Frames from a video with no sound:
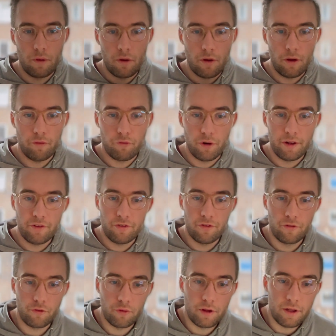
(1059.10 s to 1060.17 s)
threats
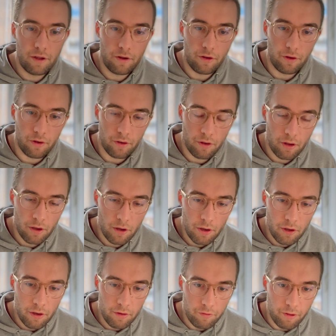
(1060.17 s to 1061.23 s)
to the
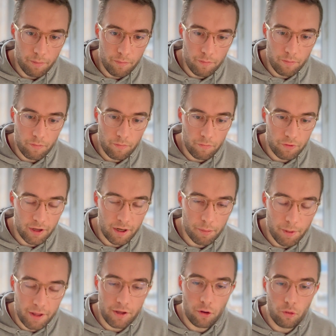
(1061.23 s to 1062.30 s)
from stated by
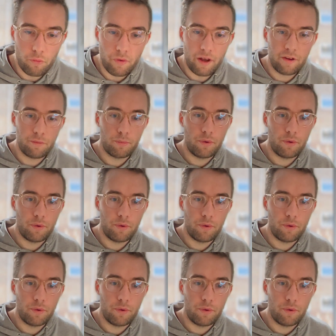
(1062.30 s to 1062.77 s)
the OWASP